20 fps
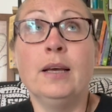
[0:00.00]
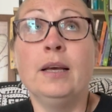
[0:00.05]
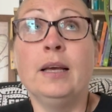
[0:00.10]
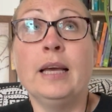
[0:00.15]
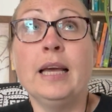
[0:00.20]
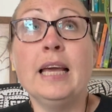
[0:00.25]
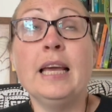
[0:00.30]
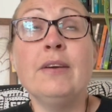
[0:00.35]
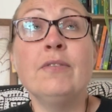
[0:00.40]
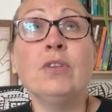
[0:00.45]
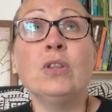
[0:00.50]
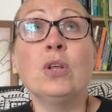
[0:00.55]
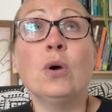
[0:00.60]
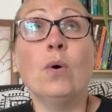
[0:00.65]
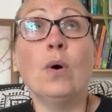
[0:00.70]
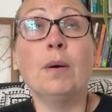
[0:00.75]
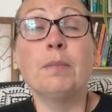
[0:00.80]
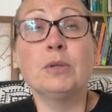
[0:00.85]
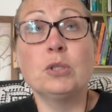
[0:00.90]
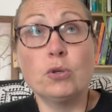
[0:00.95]
even though
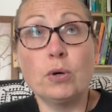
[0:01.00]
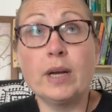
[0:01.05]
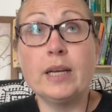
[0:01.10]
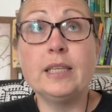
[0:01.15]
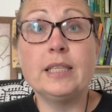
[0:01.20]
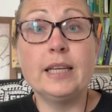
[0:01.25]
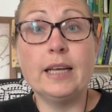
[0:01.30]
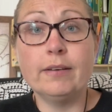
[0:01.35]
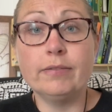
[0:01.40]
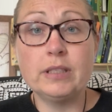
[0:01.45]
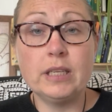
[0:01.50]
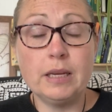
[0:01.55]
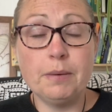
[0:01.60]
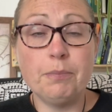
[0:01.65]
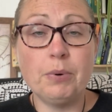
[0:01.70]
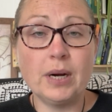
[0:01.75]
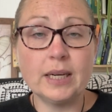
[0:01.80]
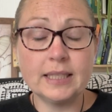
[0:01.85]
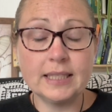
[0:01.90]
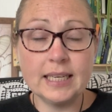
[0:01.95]
I'm a trained EFT
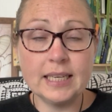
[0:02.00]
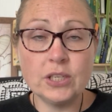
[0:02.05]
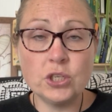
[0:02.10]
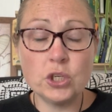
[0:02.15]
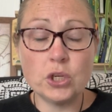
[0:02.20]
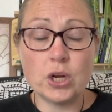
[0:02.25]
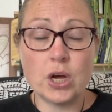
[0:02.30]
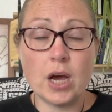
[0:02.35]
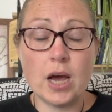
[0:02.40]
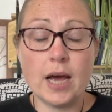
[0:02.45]
practitioner